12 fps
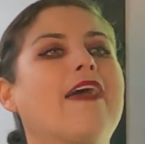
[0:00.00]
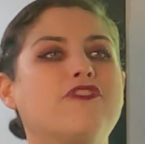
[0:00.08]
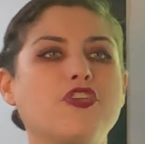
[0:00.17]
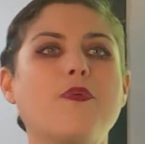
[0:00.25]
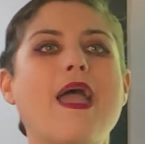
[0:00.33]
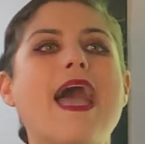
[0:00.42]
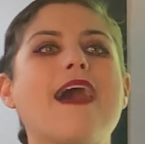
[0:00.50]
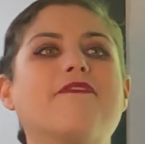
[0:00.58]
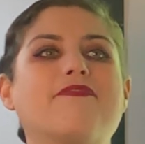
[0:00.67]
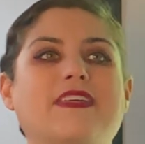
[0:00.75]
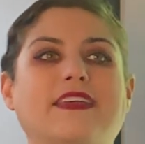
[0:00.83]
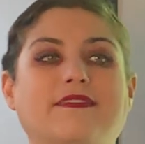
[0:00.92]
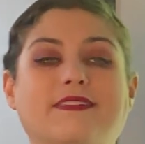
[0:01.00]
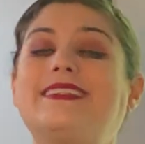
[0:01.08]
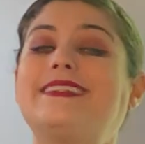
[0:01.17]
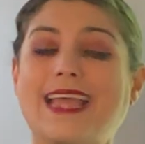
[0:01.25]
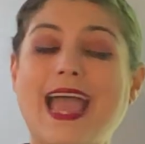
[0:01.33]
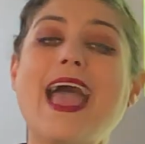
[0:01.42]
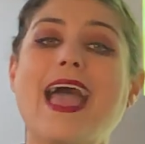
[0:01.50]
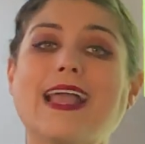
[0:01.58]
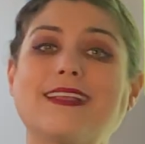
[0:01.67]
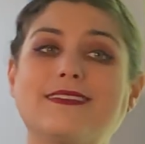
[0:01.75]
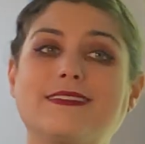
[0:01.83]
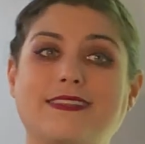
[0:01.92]
You have the
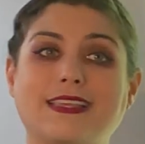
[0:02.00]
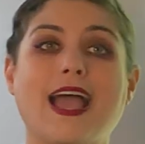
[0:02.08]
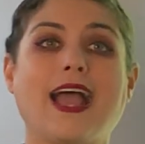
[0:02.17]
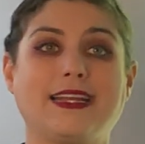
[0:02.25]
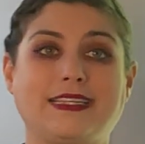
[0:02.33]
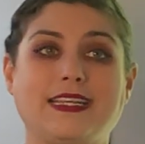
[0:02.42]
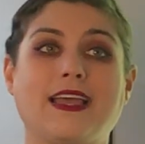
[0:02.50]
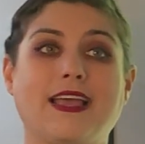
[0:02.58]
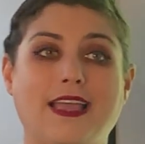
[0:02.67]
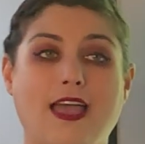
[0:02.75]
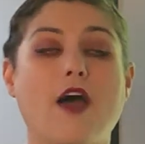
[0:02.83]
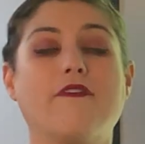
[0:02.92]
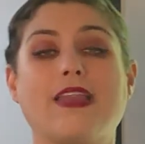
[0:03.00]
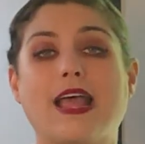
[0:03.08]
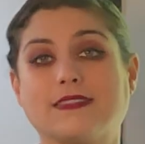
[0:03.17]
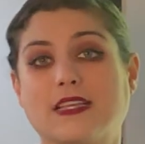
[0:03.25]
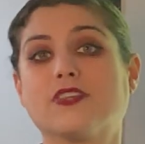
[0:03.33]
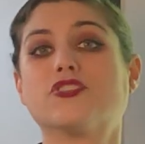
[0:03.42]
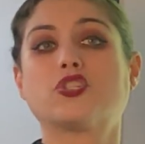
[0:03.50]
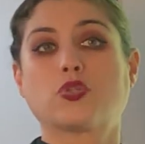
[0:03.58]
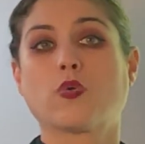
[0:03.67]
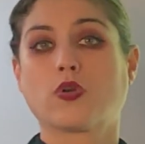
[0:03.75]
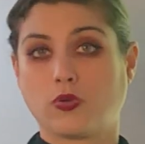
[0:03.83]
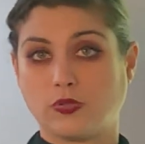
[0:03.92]
text, the idea of it as a
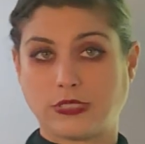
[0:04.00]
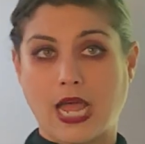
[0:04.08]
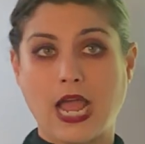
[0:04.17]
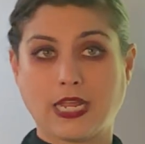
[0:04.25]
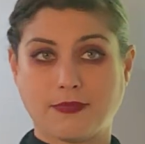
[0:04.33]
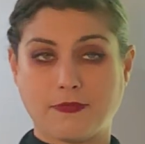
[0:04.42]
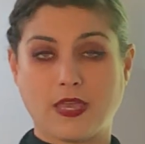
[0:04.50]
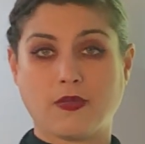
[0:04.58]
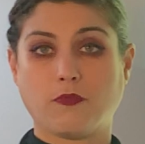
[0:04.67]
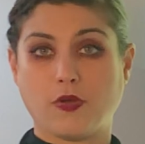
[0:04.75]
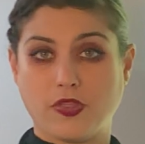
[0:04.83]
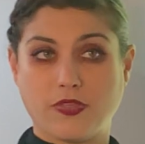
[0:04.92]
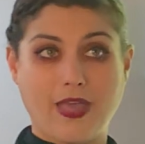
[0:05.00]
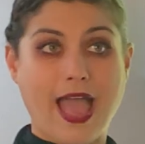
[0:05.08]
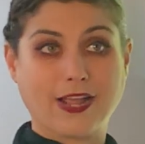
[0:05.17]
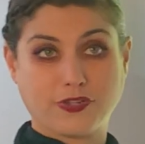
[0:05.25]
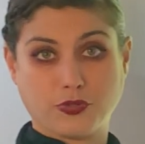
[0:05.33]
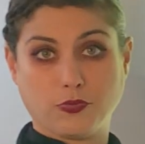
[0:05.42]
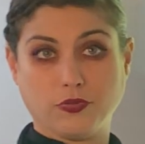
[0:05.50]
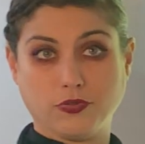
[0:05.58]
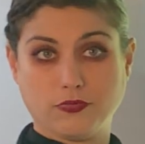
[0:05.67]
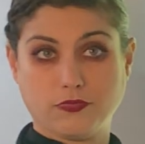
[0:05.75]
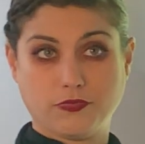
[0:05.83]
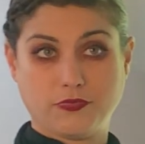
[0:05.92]
historical document with actual
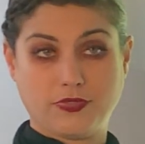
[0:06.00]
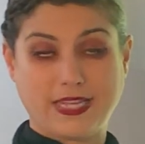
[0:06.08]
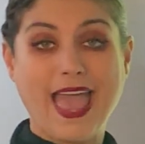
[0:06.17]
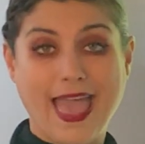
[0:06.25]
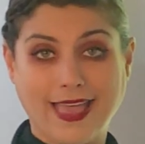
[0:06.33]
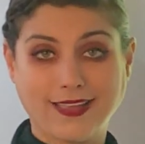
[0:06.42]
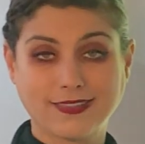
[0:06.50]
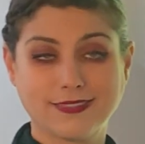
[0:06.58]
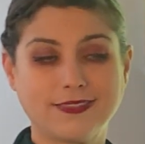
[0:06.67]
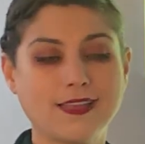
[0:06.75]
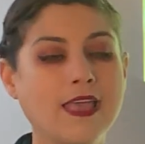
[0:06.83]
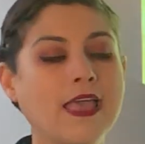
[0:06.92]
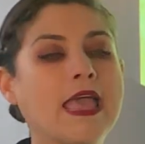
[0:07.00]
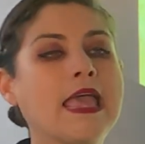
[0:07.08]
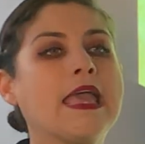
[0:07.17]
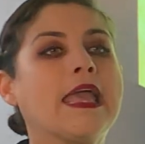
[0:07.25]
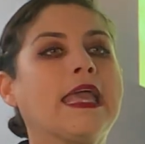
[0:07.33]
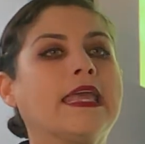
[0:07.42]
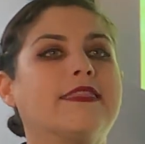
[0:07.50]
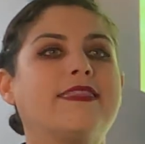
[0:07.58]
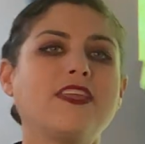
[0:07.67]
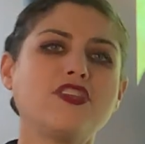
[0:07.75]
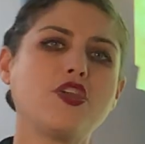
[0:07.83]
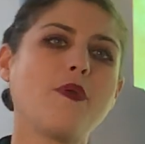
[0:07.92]
text,
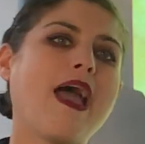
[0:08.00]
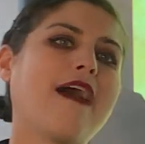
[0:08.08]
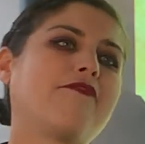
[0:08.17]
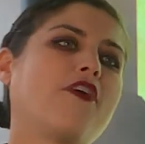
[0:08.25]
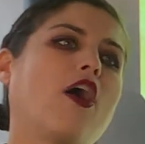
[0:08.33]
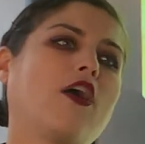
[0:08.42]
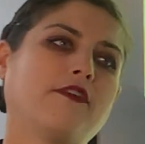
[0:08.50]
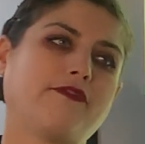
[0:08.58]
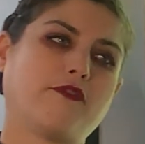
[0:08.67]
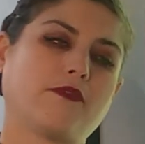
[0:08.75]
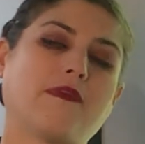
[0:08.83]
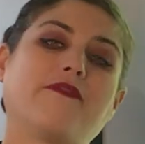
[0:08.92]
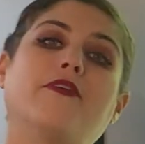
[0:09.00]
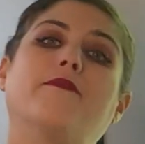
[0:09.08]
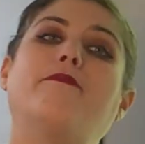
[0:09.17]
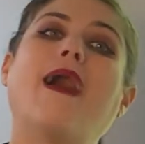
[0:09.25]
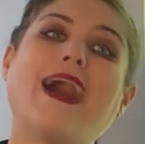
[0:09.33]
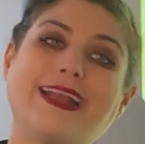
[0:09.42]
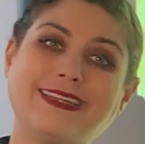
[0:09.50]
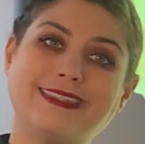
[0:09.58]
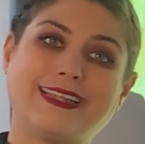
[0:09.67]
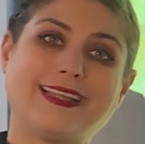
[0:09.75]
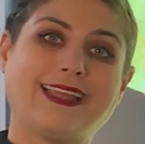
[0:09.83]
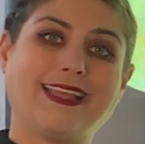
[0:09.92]
then you have the art form of the
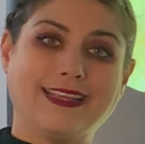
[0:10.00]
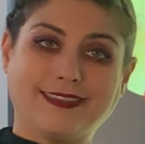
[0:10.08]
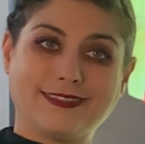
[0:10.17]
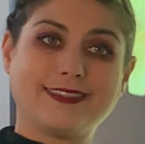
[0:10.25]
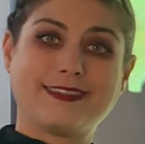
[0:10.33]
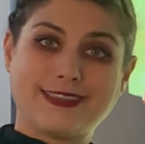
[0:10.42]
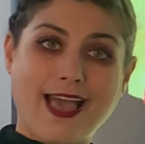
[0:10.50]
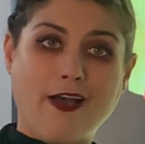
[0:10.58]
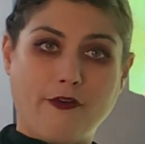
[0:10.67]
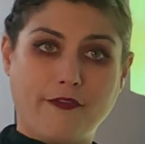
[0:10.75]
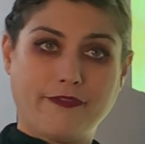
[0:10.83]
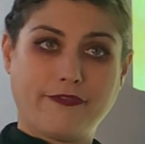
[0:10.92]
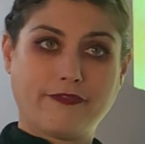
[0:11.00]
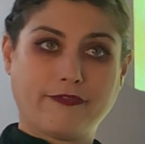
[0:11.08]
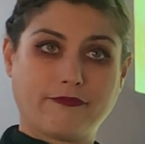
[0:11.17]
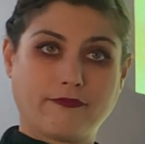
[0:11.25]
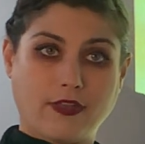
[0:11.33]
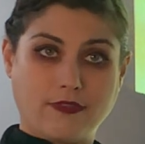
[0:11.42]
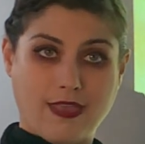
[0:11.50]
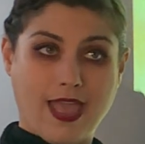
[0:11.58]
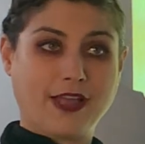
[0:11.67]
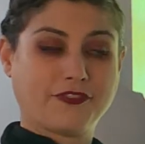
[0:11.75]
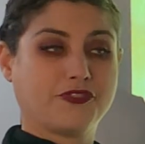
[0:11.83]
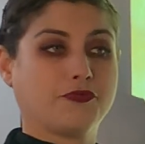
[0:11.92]
binding itself, the
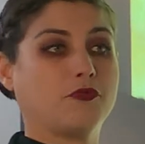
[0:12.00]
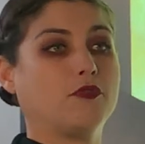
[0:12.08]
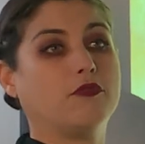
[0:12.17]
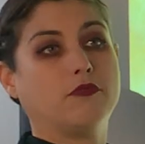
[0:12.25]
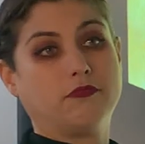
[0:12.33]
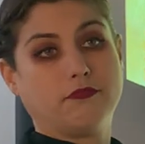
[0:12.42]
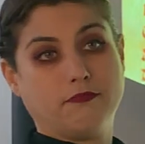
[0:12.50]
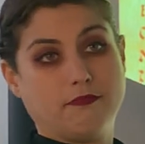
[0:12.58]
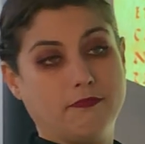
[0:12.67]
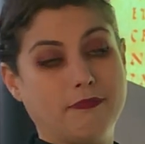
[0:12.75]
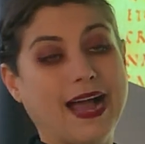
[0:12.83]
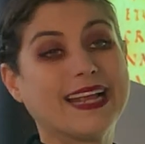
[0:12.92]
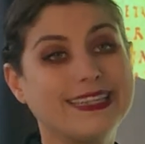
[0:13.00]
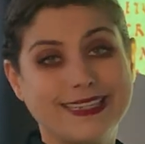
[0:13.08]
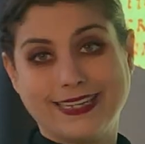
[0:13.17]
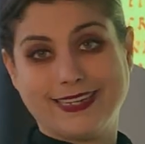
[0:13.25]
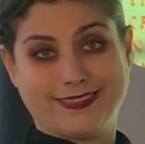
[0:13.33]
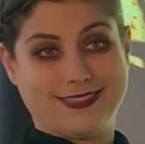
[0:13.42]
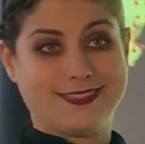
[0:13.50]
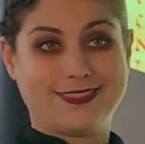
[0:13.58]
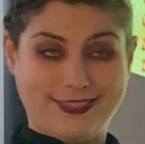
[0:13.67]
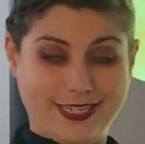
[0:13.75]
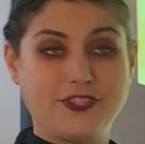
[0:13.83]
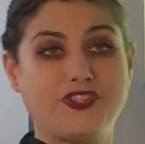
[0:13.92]
actual binding, the
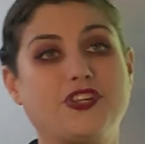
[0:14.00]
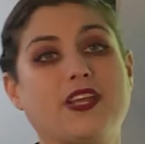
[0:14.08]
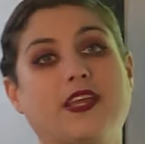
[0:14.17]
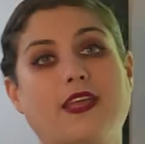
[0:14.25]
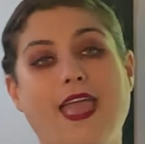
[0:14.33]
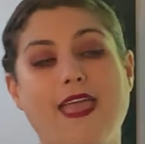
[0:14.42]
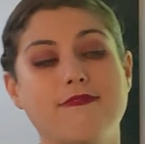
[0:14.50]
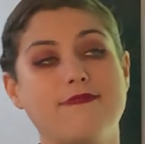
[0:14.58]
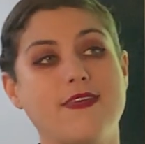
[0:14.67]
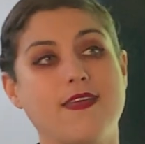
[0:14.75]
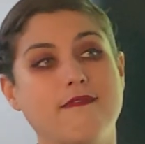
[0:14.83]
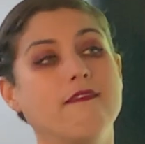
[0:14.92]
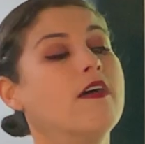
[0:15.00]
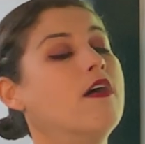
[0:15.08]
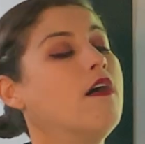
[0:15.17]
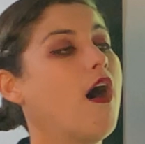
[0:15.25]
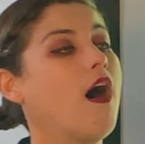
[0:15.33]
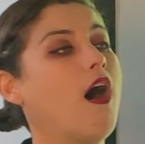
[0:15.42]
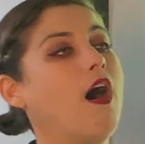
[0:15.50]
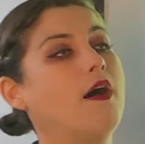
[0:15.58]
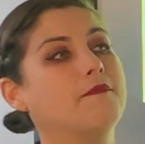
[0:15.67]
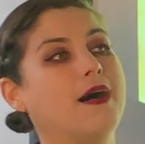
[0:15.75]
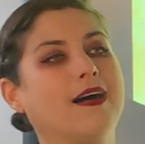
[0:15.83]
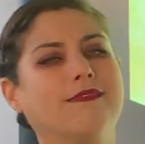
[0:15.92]
stitching, and then
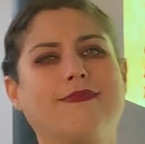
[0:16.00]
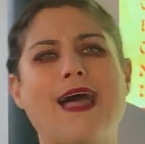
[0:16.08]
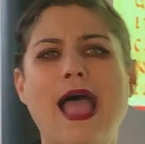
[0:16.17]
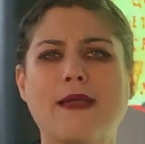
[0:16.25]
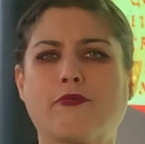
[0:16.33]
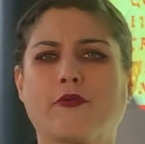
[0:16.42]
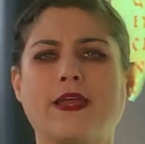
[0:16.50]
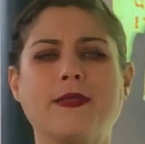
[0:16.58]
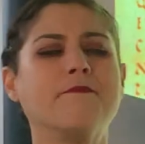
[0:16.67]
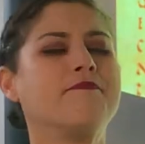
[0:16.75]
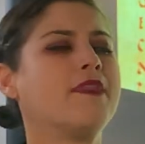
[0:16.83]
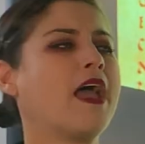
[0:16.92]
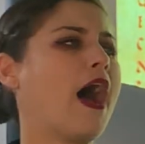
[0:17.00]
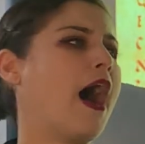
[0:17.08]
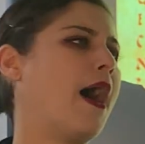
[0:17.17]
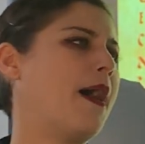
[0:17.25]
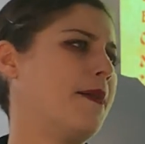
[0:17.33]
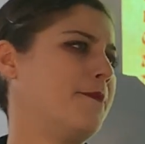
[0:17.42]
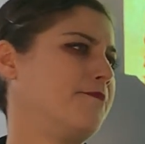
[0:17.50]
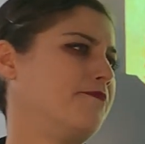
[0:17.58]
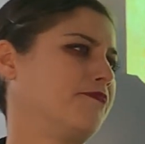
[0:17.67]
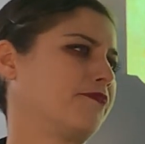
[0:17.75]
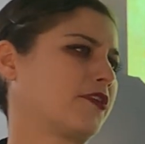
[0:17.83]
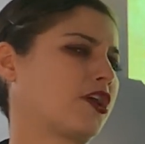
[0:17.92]
um, elaborate um,
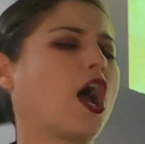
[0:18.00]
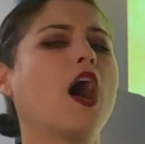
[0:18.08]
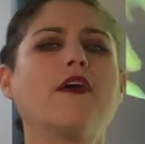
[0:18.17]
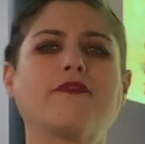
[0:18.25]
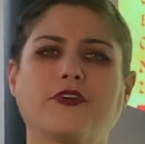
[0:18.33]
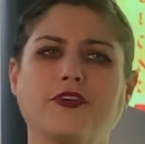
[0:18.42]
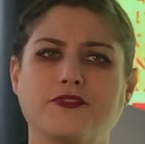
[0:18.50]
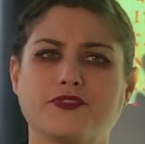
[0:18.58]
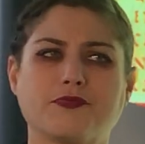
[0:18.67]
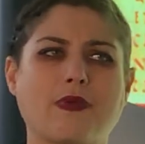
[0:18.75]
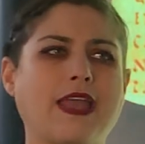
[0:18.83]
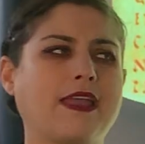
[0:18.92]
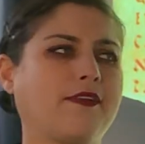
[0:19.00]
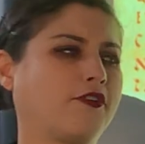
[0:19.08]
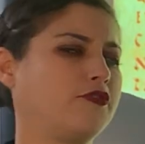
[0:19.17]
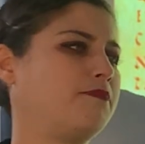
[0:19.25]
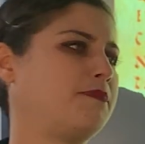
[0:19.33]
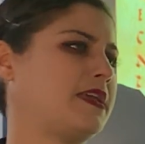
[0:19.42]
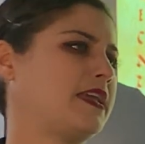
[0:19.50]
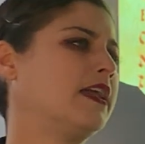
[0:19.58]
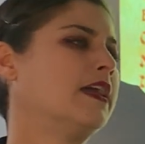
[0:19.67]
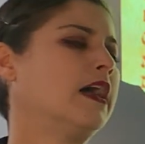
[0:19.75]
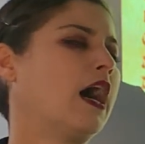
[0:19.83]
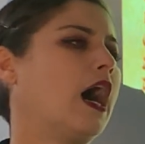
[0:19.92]
covers, right? Could be
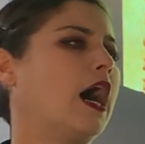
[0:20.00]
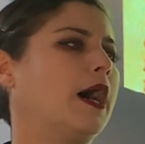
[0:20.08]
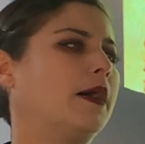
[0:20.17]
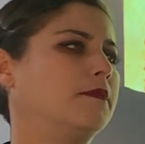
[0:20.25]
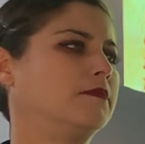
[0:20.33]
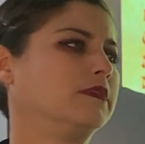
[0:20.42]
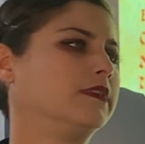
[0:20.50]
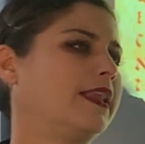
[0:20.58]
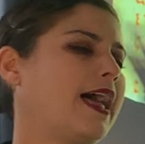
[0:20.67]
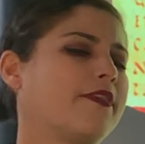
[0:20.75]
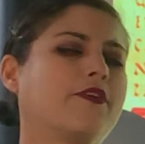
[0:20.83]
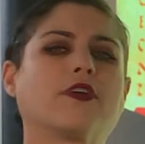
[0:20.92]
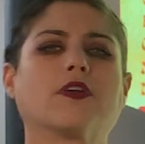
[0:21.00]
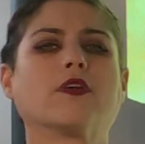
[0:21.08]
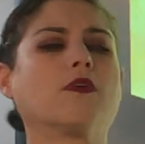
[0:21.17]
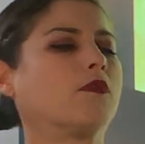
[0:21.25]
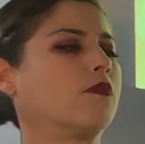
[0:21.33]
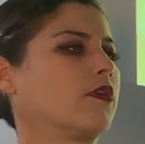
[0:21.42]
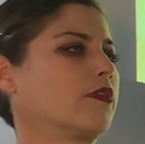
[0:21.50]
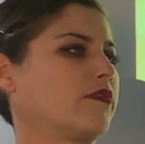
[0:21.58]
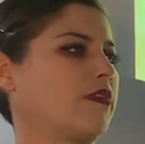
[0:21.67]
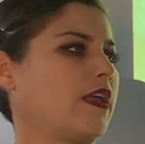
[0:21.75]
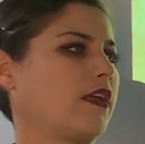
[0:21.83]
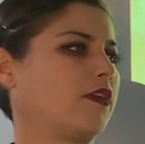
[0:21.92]
um, leather or
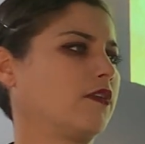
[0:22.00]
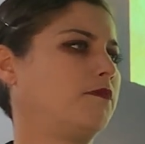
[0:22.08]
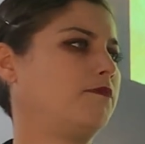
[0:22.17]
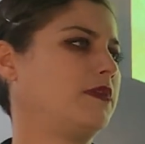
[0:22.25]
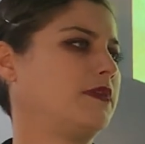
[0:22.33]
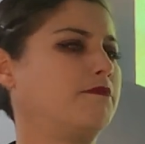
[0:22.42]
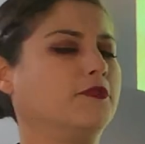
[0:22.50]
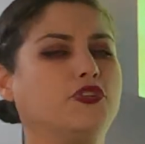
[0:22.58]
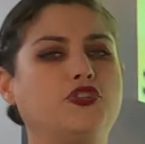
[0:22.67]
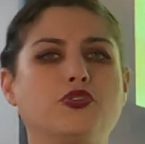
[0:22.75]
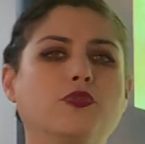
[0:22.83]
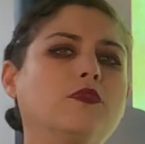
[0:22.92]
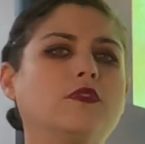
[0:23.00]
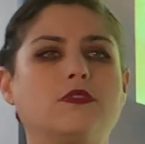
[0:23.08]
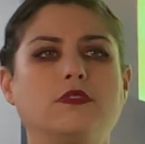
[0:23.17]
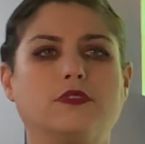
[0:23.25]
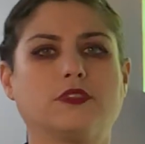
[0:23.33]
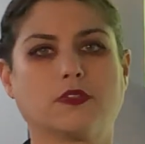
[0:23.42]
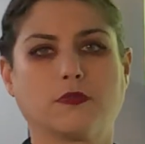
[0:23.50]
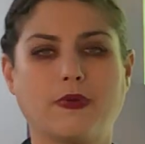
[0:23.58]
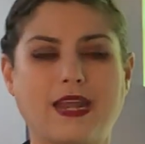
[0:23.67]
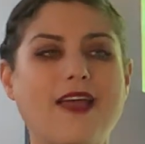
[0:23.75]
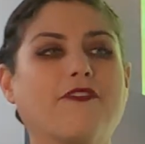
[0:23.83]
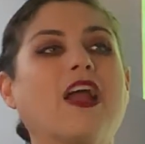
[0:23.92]
they could be bejeweled or
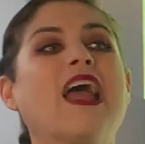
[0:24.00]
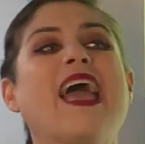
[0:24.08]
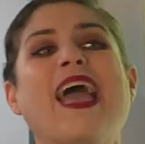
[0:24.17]
whatever.